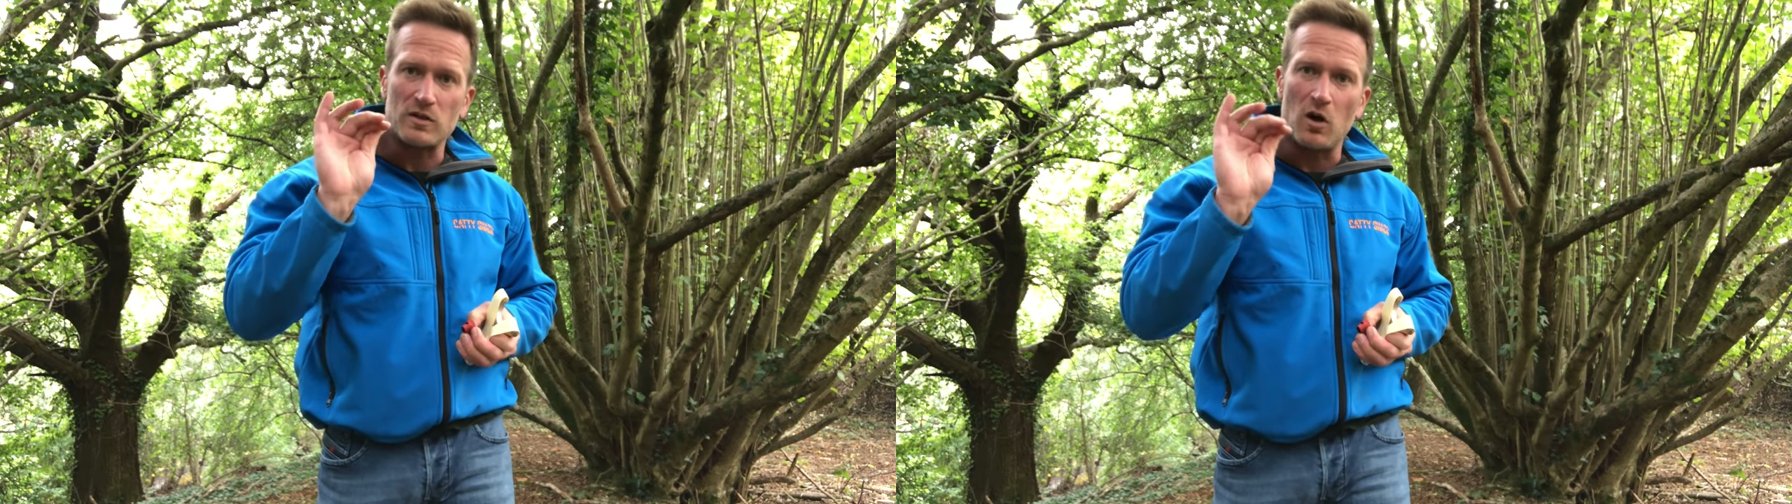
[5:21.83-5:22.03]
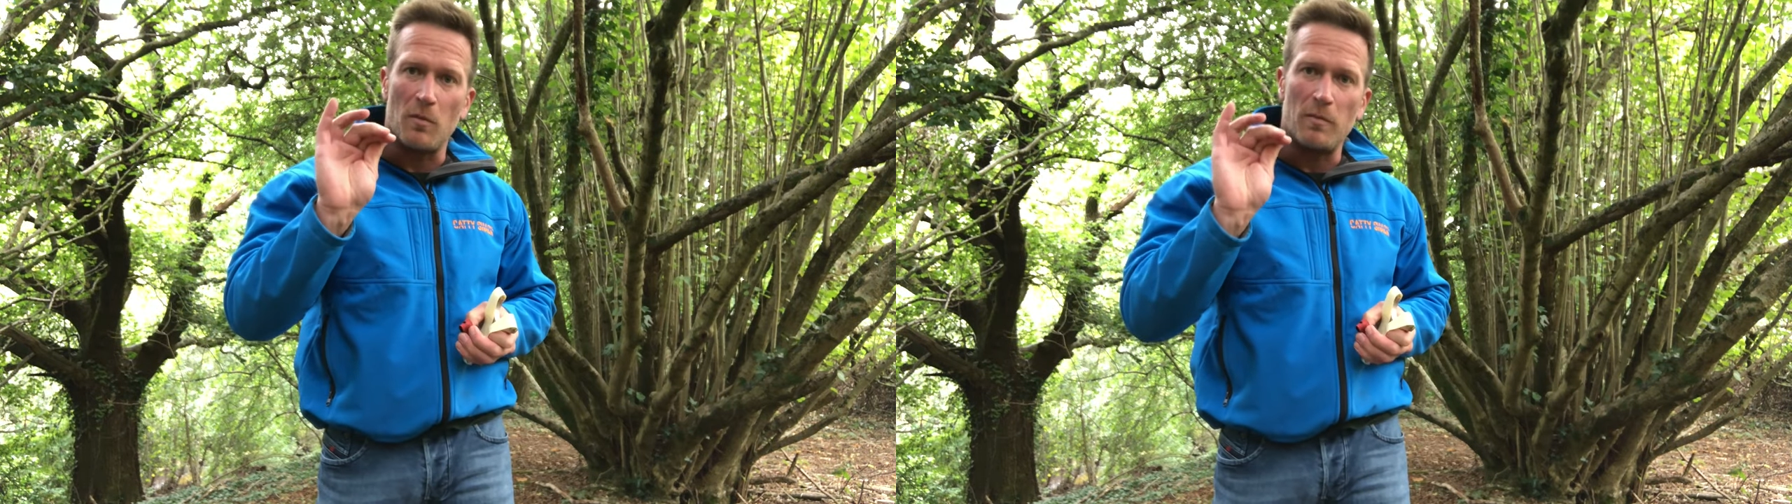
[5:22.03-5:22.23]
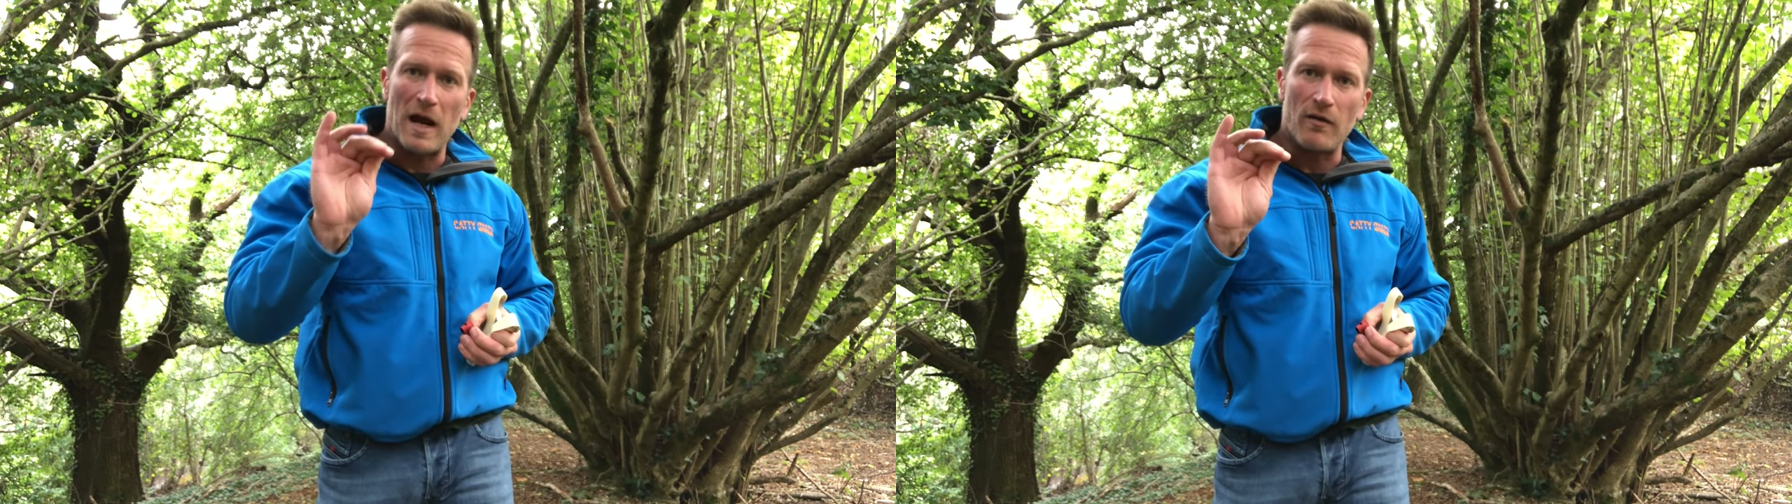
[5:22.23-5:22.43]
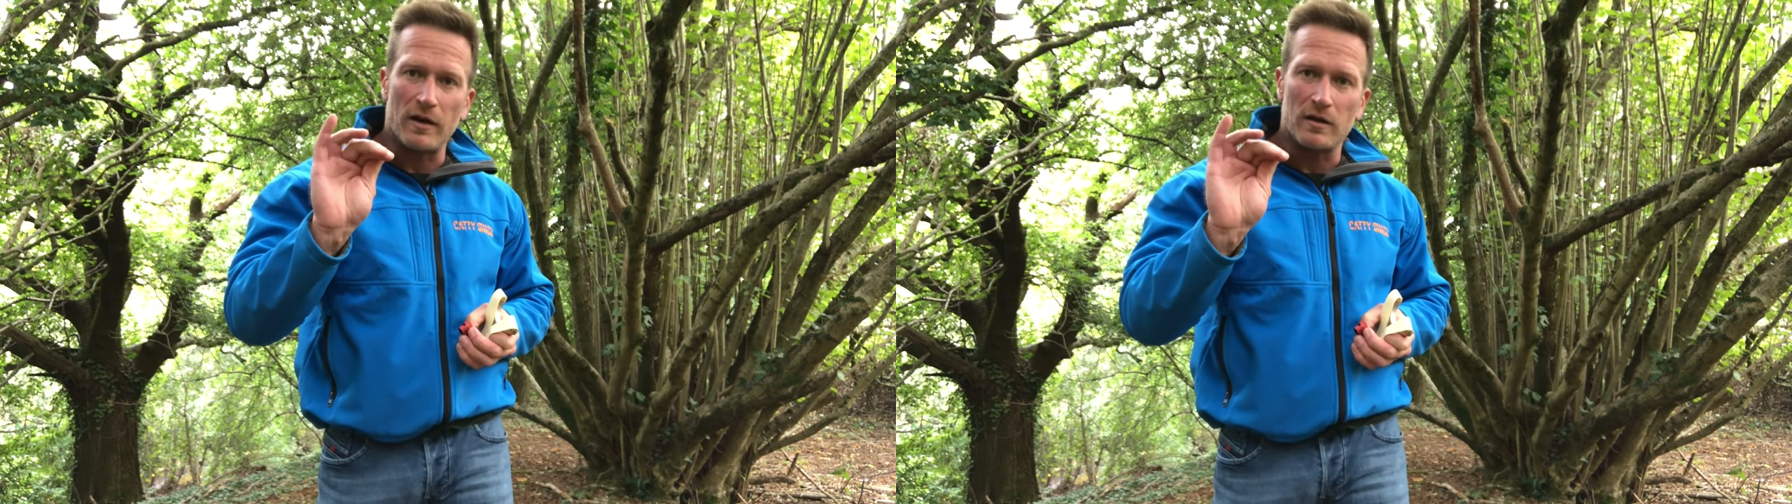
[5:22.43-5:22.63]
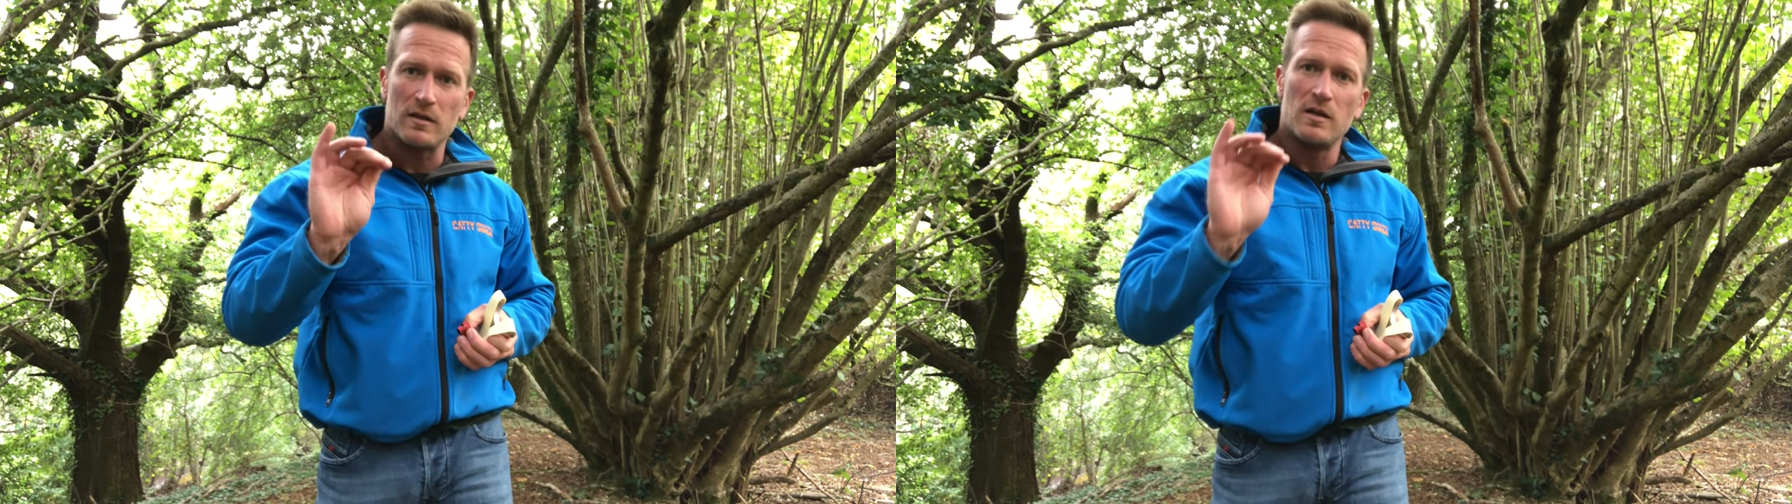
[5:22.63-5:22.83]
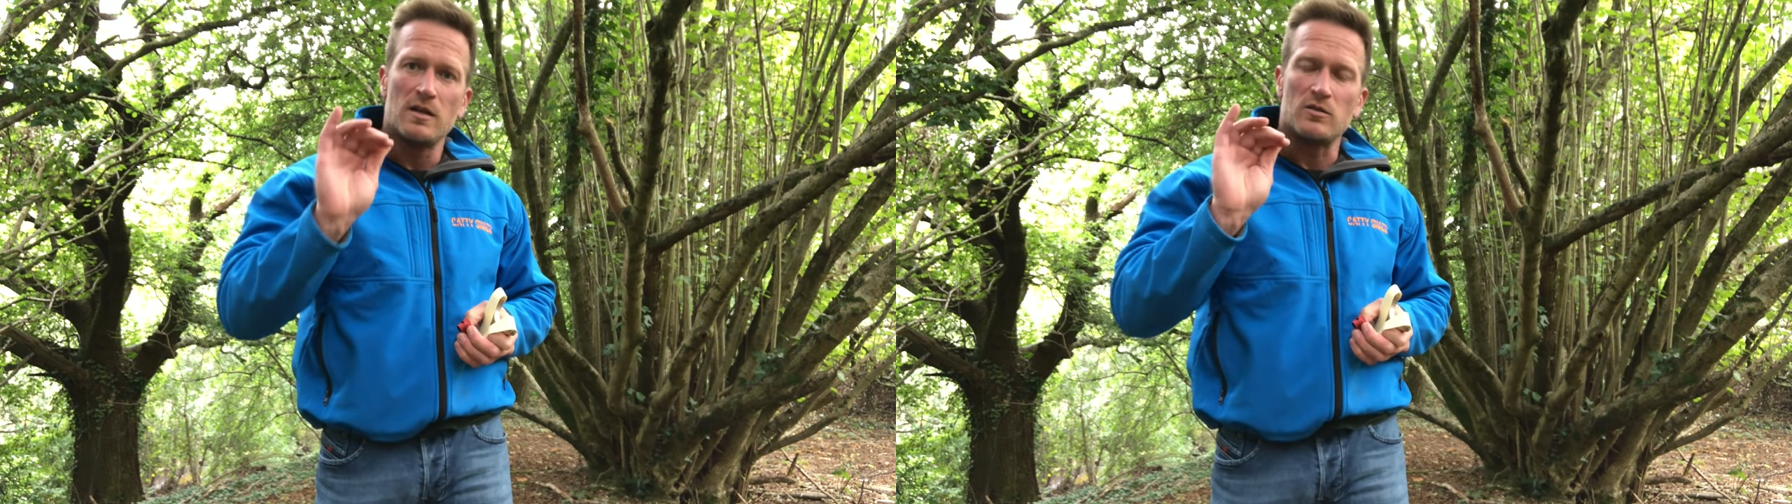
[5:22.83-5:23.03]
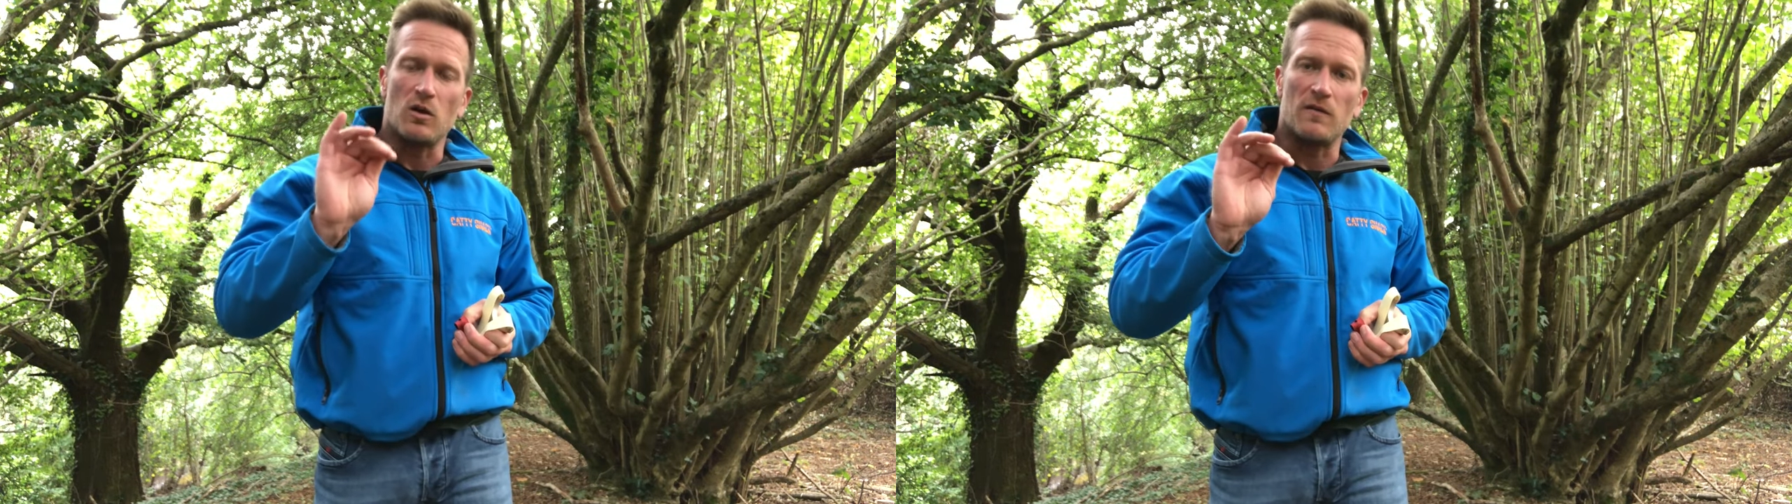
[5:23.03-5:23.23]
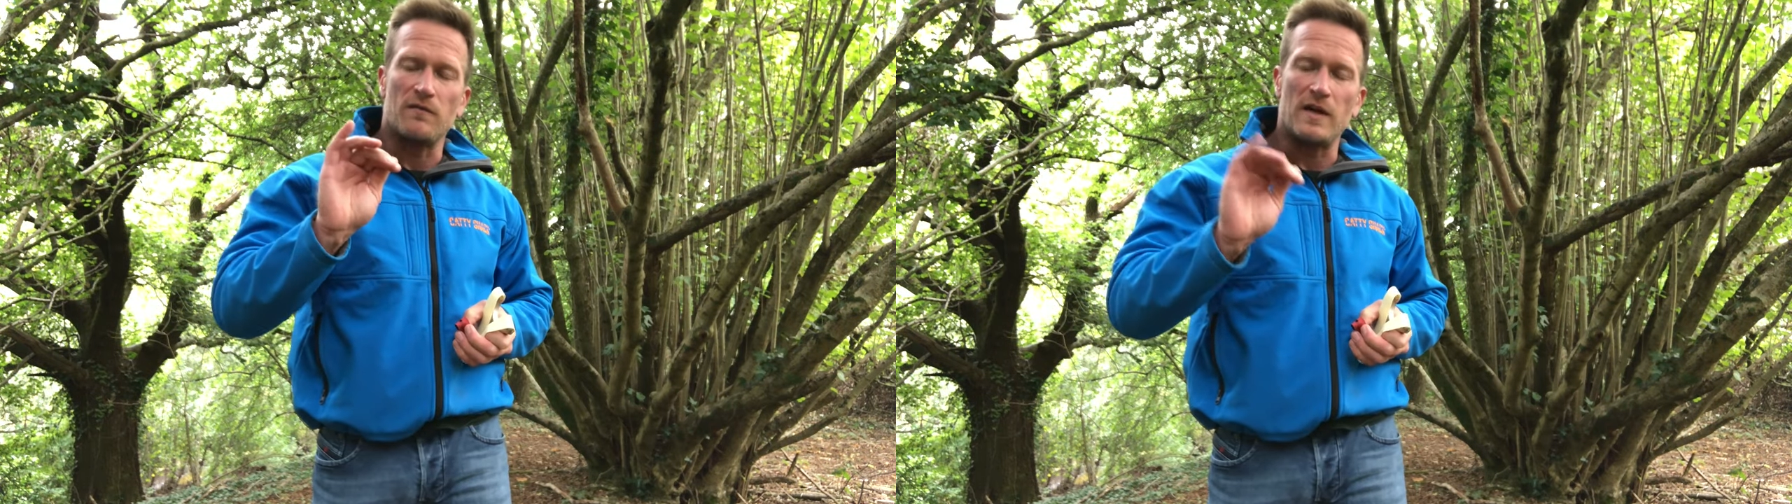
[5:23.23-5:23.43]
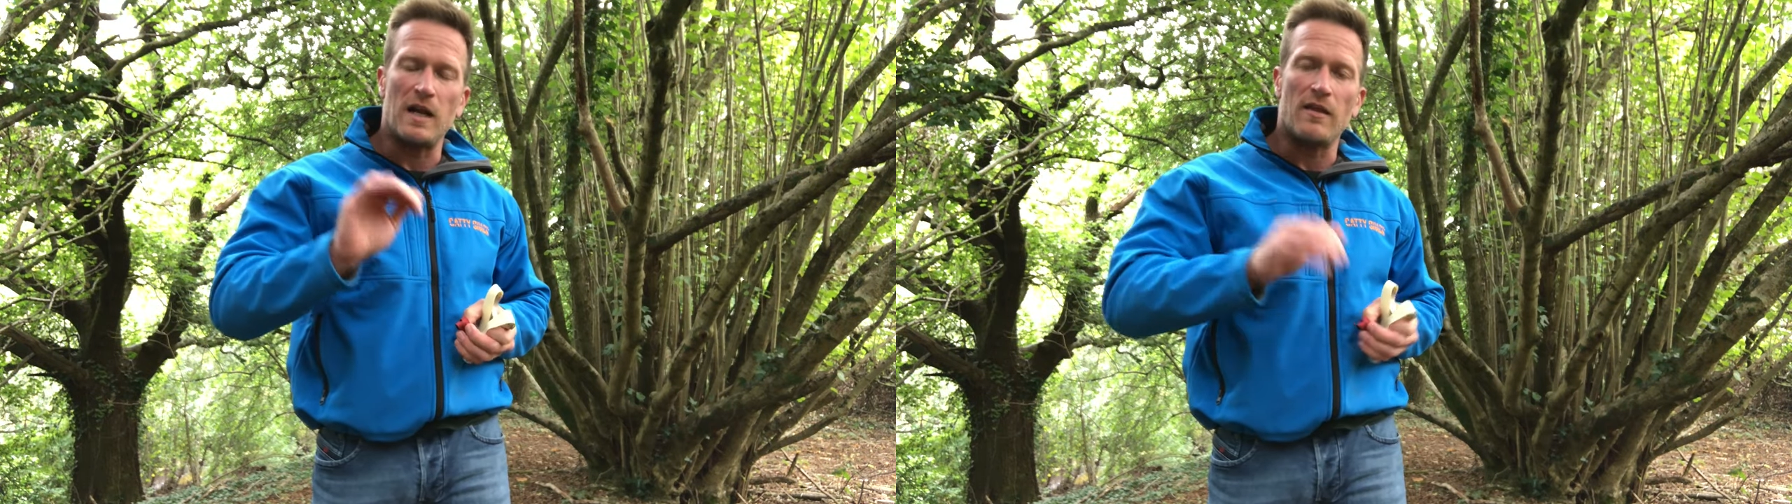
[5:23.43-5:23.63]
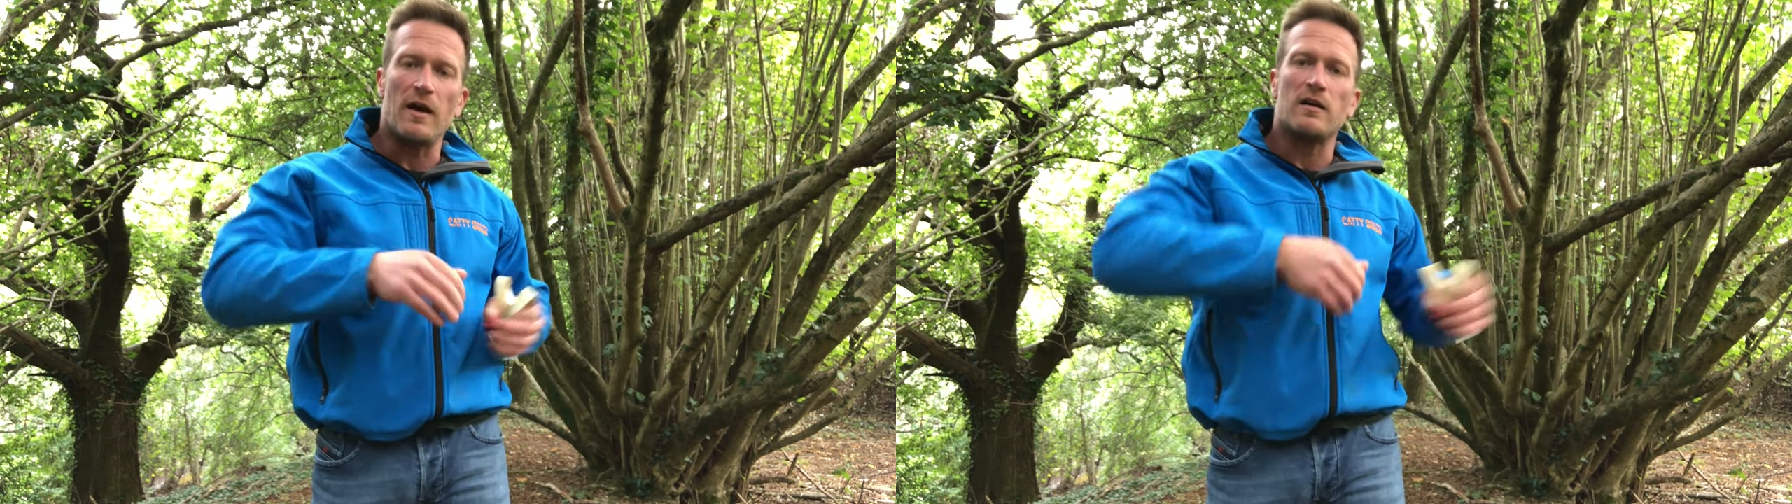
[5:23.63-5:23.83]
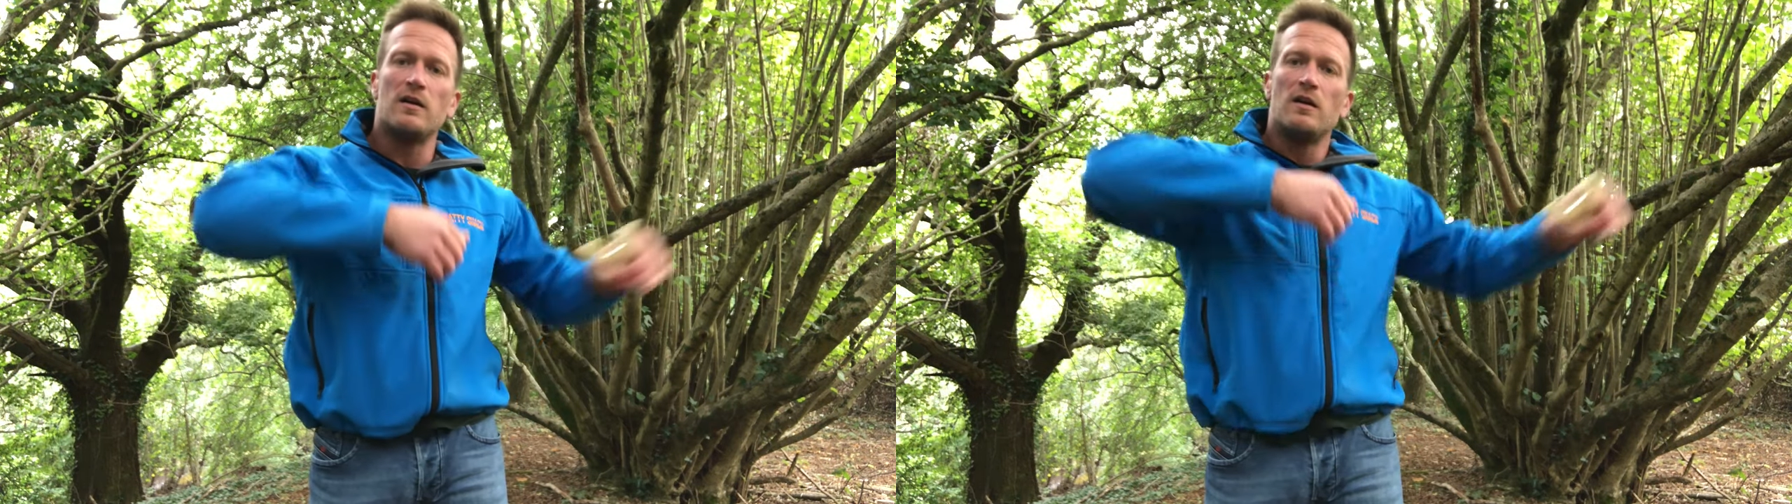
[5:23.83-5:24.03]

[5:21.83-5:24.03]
It's got a barrier, so I can feel it there.